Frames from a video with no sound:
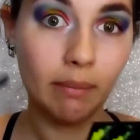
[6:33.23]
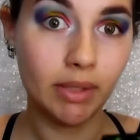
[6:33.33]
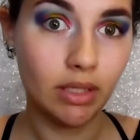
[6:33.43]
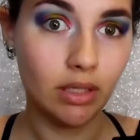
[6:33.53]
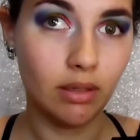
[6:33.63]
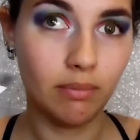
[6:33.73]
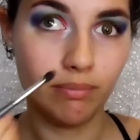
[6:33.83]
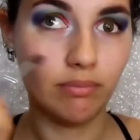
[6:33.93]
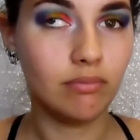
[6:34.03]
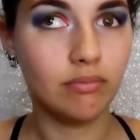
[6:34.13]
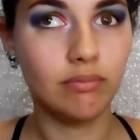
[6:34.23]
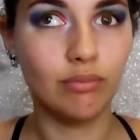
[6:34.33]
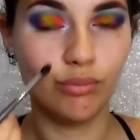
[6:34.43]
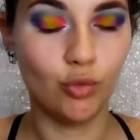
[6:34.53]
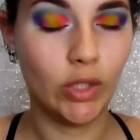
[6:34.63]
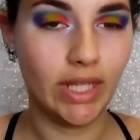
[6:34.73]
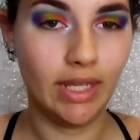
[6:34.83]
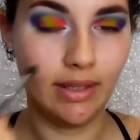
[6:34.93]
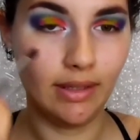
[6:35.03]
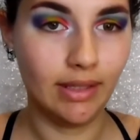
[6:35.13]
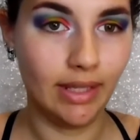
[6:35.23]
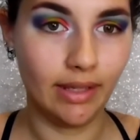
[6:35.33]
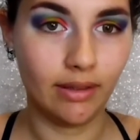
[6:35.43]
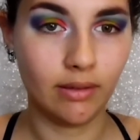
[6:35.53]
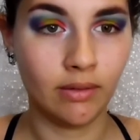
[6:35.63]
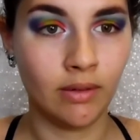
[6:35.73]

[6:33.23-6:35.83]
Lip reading: I'm gonna wing it, like,